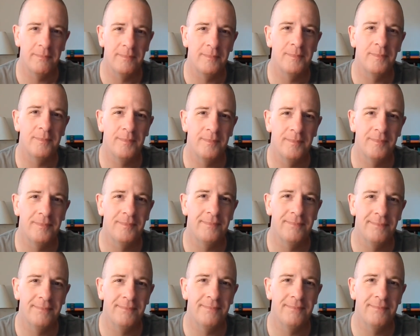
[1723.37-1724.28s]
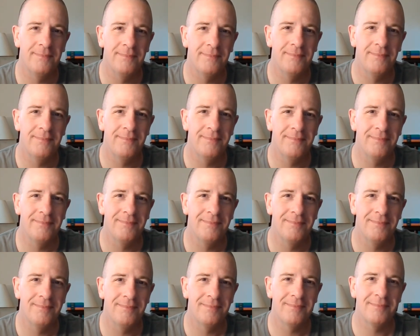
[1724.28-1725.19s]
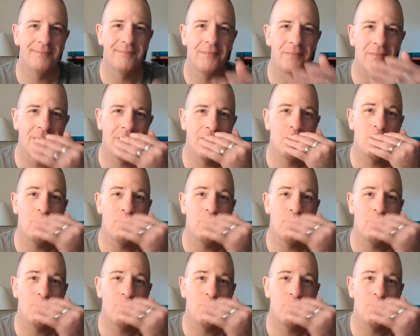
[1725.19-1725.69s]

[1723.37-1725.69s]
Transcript: (no one is talking)